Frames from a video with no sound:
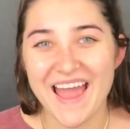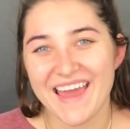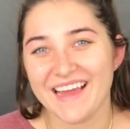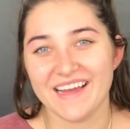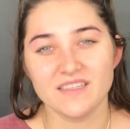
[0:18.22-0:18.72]

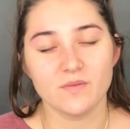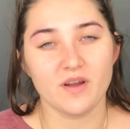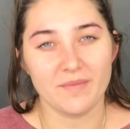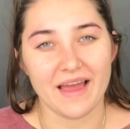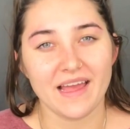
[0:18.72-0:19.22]
Hey guys,
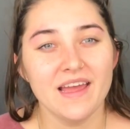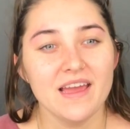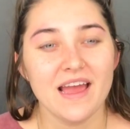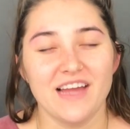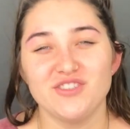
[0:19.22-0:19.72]
welcome back.
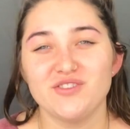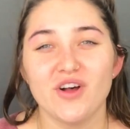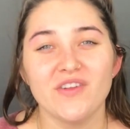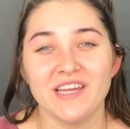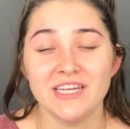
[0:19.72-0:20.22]
As you
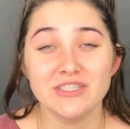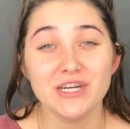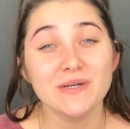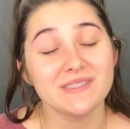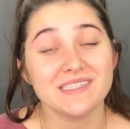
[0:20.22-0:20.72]
saw in the
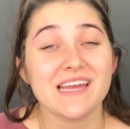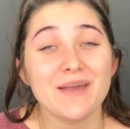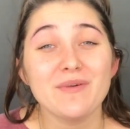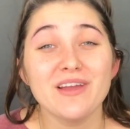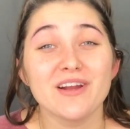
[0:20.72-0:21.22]
intro, today
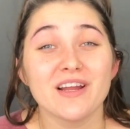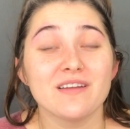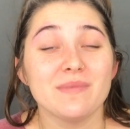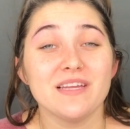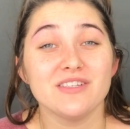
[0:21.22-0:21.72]
we are going
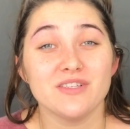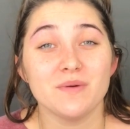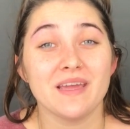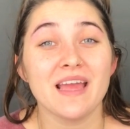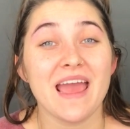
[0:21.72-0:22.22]
to be
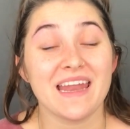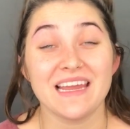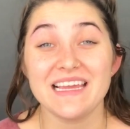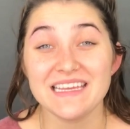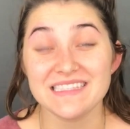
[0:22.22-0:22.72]
doing an
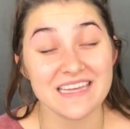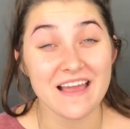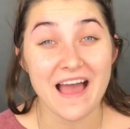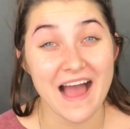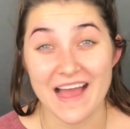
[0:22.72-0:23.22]
easy
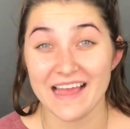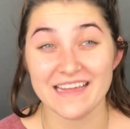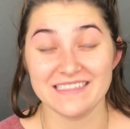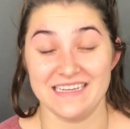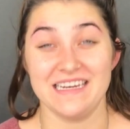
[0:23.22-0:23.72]

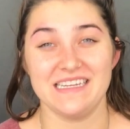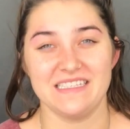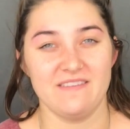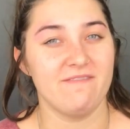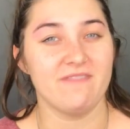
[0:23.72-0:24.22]
eyes and
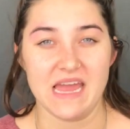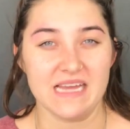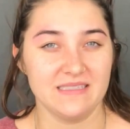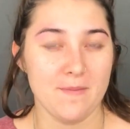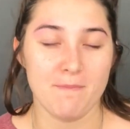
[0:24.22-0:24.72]
easy
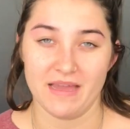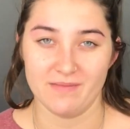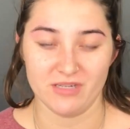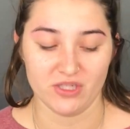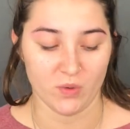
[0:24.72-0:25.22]
face
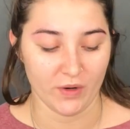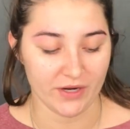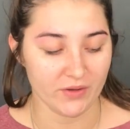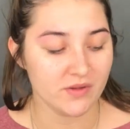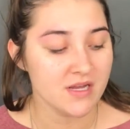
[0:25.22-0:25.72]
makeup
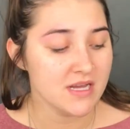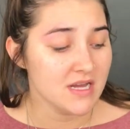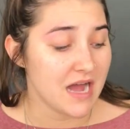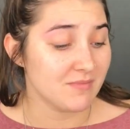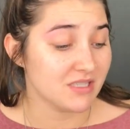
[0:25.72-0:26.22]
tutorial.
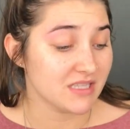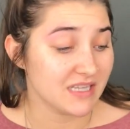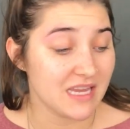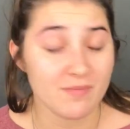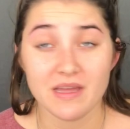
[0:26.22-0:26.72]
I'm just
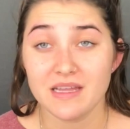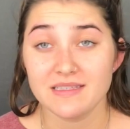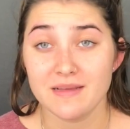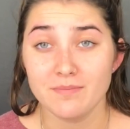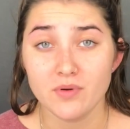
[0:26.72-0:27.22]
going to keep it
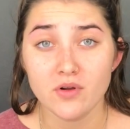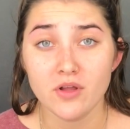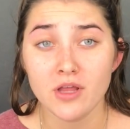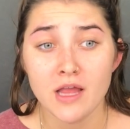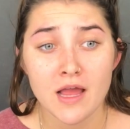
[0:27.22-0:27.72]

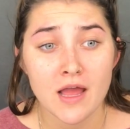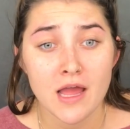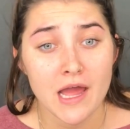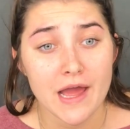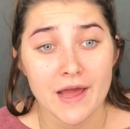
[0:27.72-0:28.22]
simple.
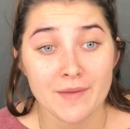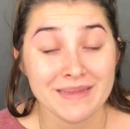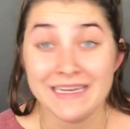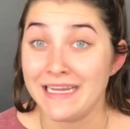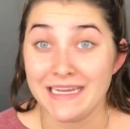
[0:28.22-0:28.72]
Um,
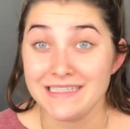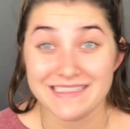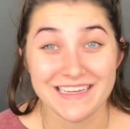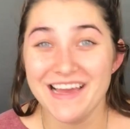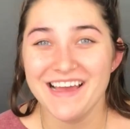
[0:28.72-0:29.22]
and
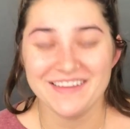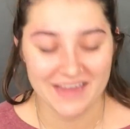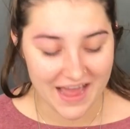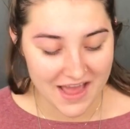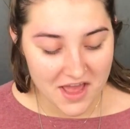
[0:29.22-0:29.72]
easy.
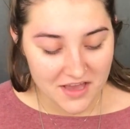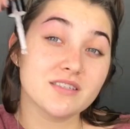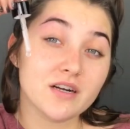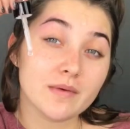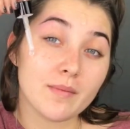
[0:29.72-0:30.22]
Yeah,
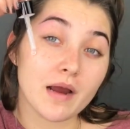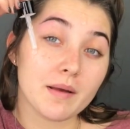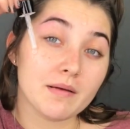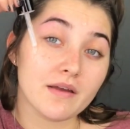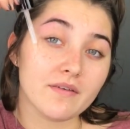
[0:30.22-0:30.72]
start by
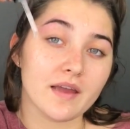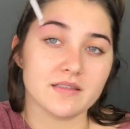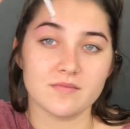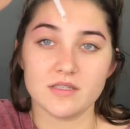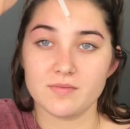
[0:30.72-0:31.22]
priming my
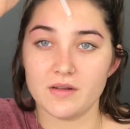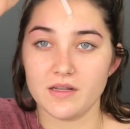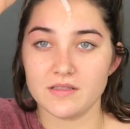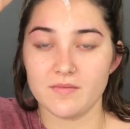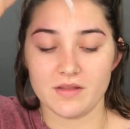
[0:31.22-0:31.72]
face. I'm just
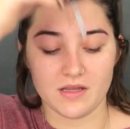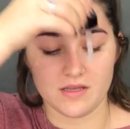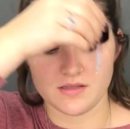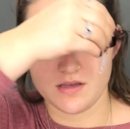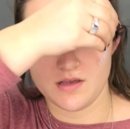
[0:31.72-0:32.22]
putting some of
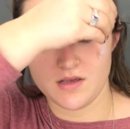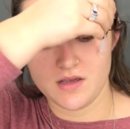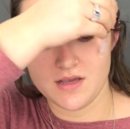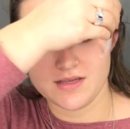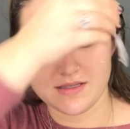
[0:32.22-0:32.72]
these
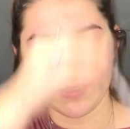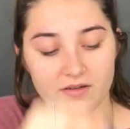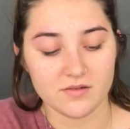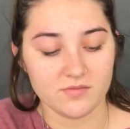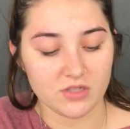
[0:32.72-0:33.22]

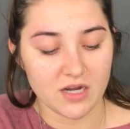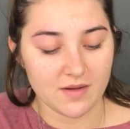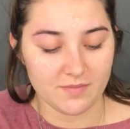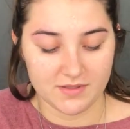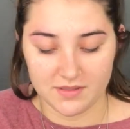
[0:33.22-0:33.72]
serum
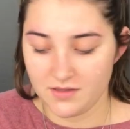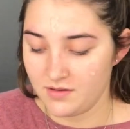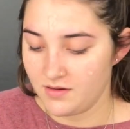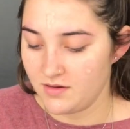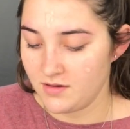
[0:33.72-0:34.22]
drops
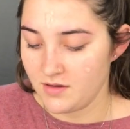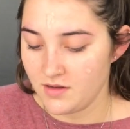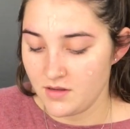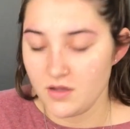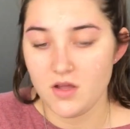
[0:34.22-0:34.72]

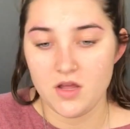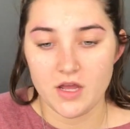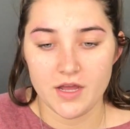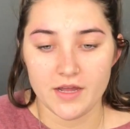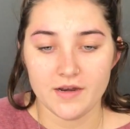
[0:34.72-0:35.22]

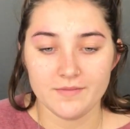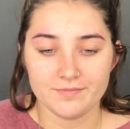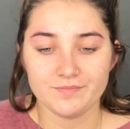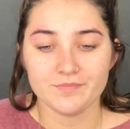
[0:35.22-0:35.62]
on.